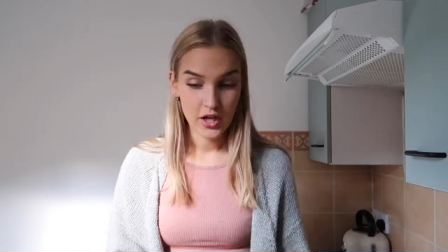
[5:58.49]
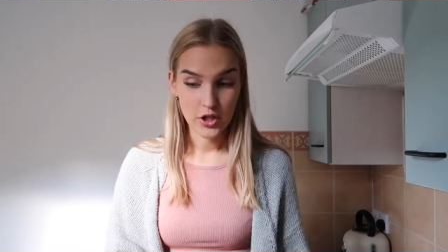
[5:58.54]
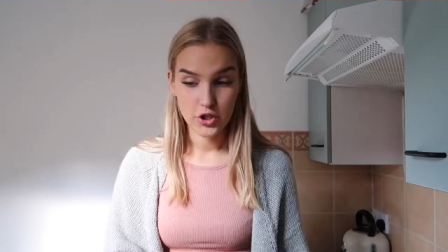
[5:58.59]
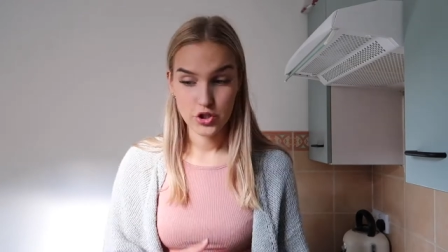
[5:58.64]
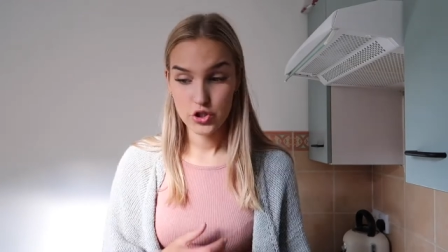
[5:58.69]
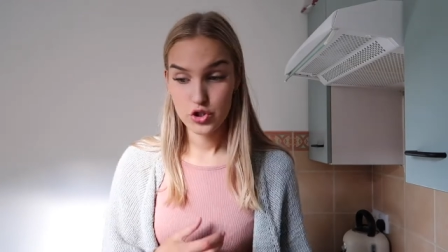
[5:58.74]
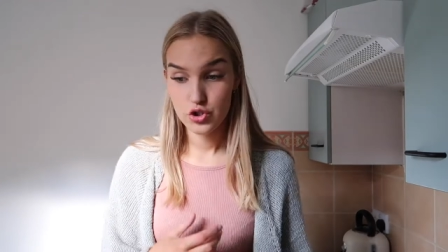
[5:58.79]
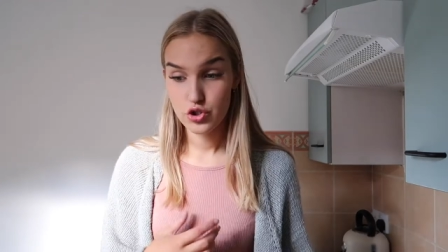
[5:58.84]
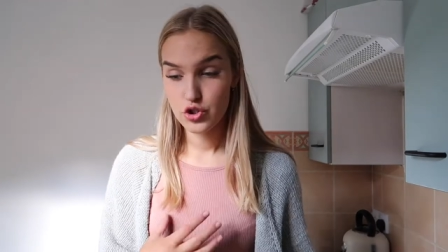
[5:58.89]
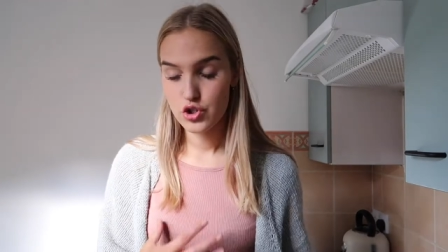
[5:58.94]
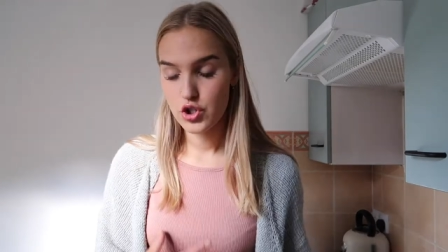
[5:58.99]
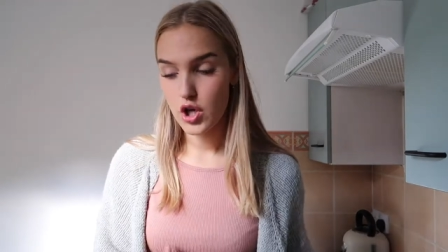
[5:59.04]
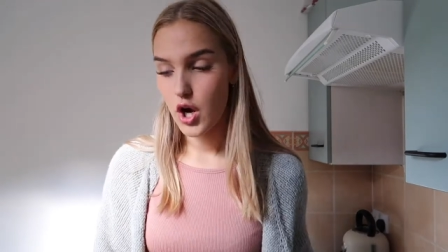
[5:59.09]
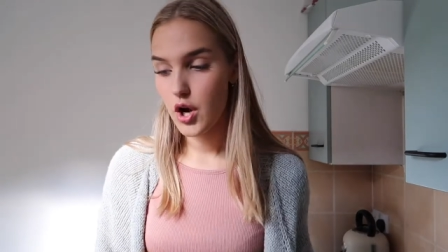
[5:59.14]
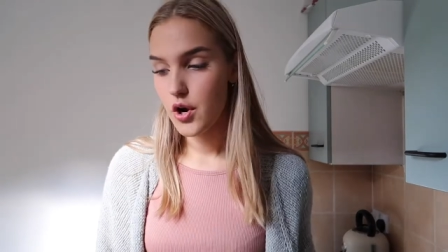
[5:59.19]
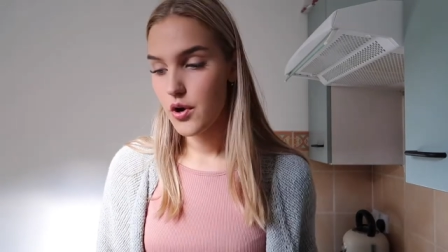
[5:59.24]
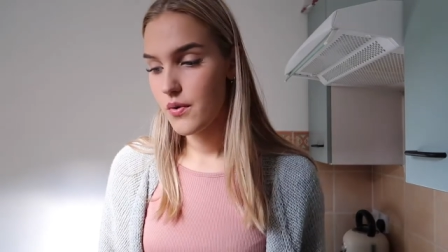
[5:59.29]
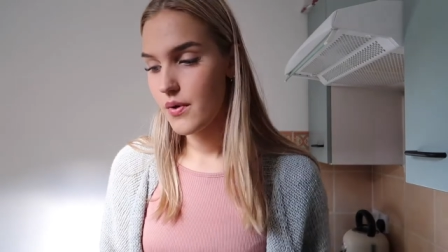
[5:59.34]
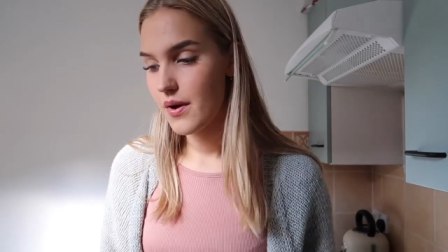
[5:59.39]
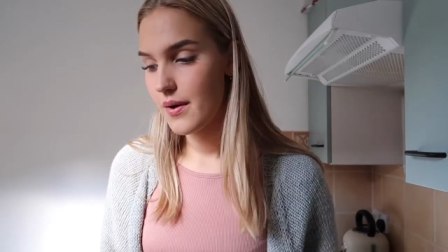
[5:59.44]
and
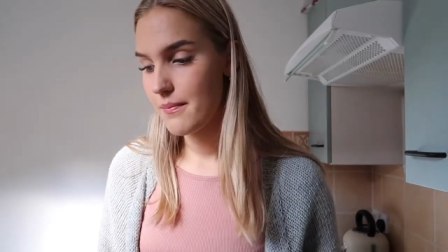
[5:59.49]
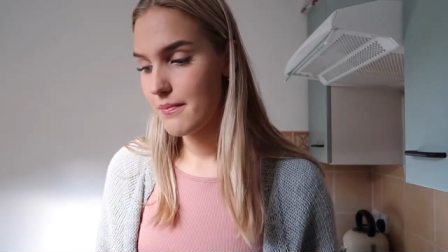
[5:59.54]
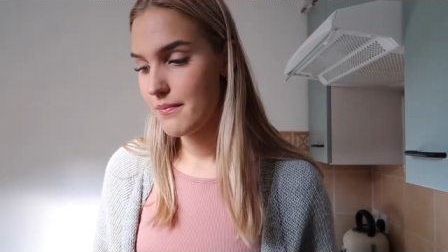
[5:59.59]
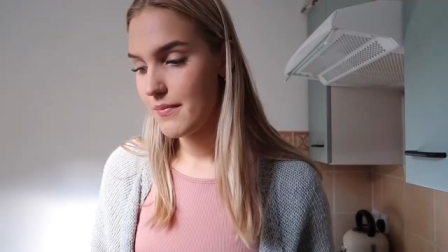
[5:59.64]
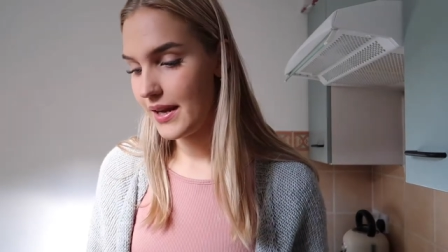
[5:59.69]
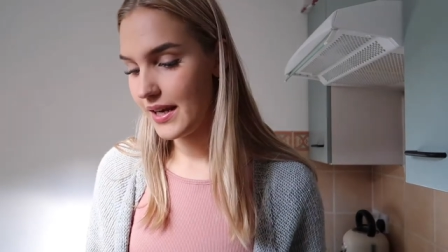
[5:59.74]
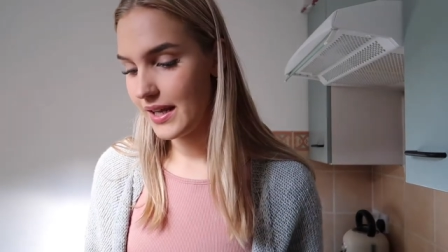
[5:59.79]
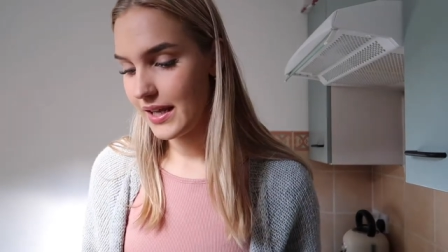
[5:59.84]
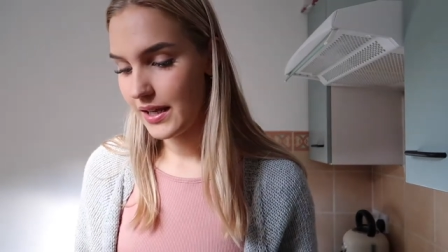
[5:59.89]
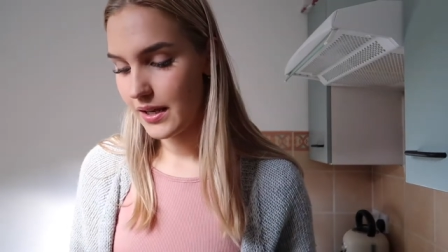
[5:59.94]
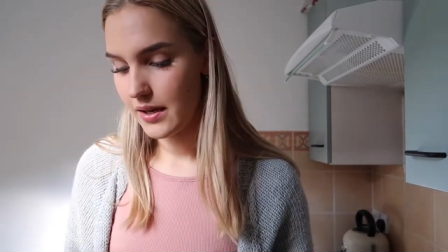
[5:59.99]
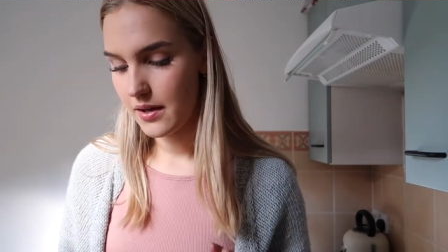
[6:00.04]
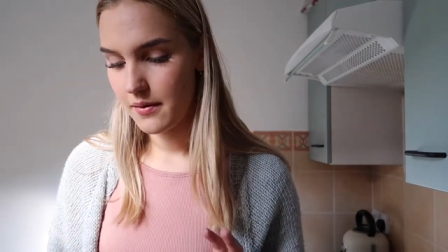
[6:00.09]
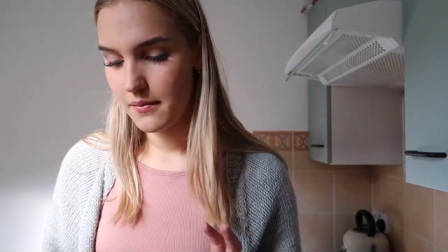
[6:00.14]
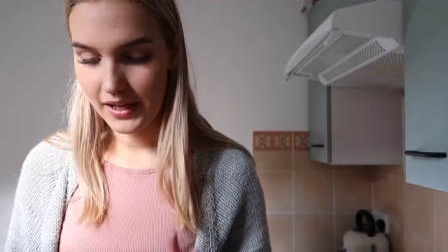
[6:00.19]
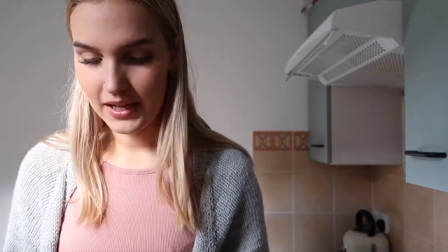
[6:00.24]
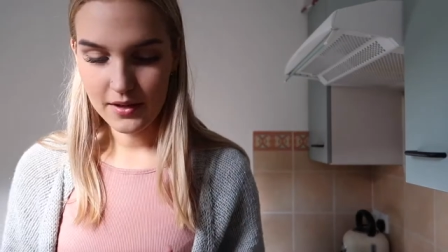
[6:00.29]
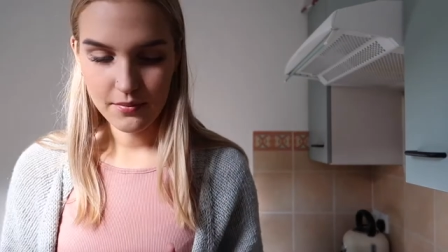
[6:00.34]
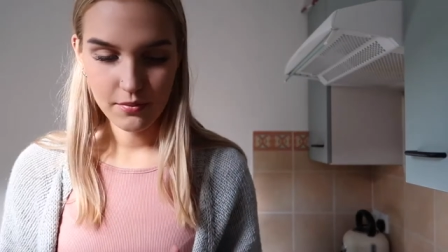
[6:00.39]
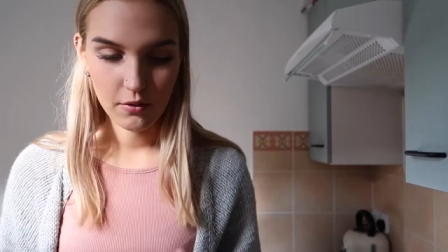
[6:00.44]
so many
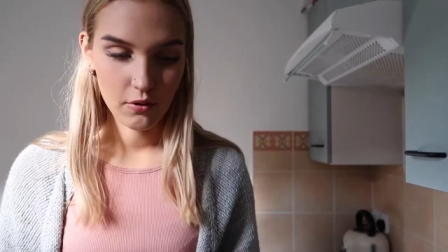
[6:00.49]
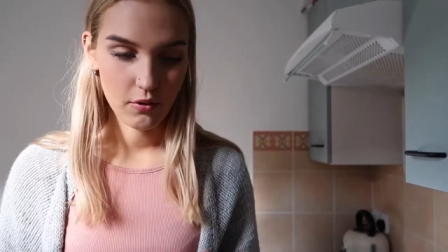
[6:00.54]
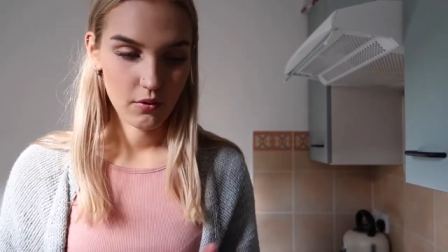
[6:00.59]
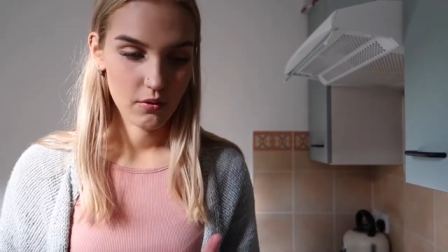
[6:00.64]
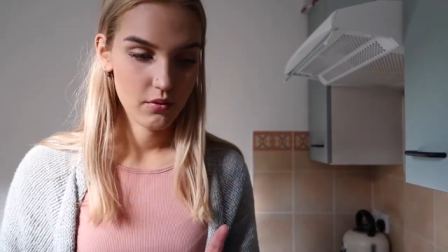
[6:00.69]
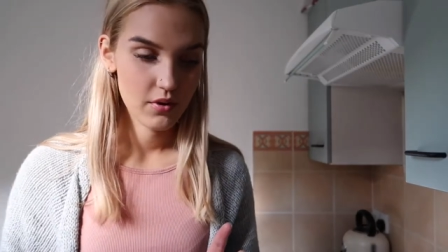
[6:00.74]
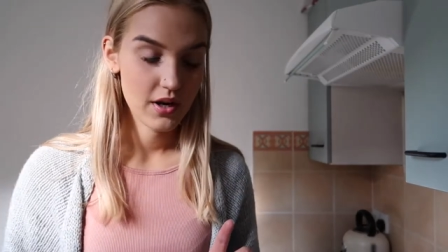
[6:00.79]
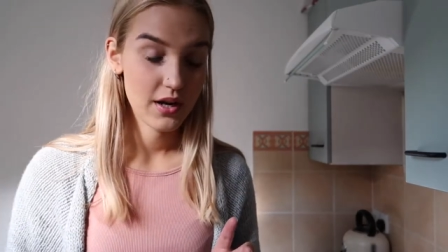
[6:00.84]
people,